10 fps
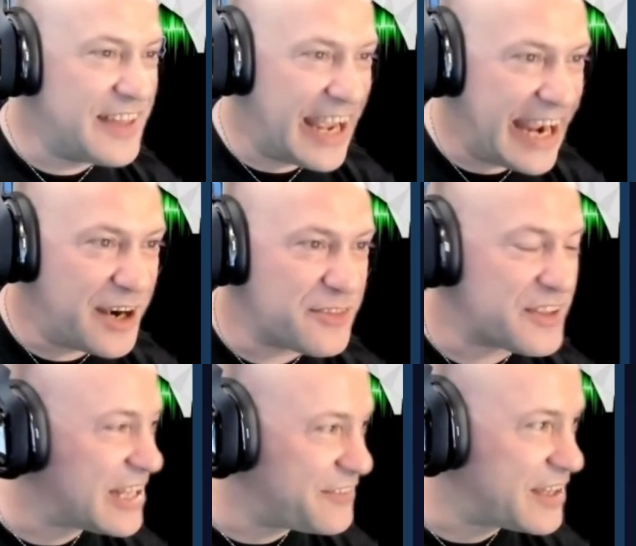the hair,
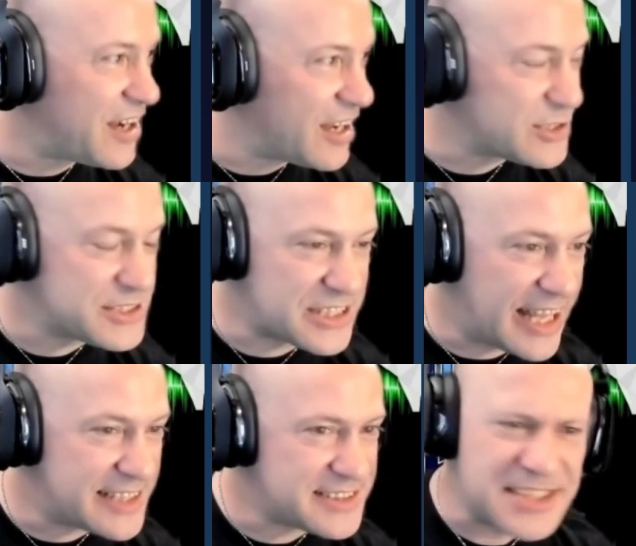the goggles, the
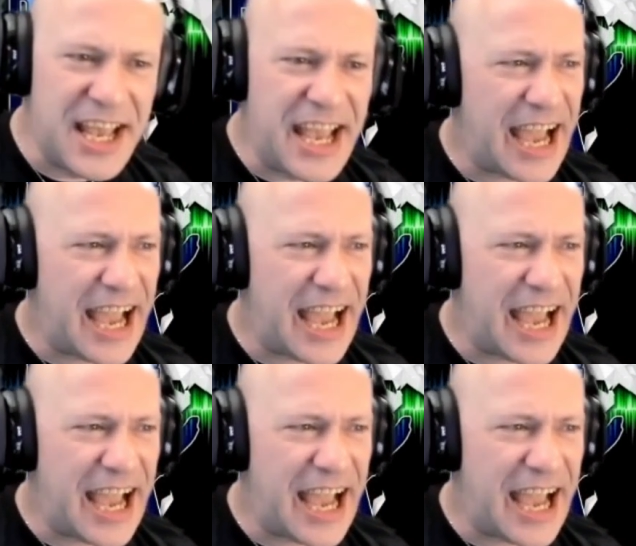glasses.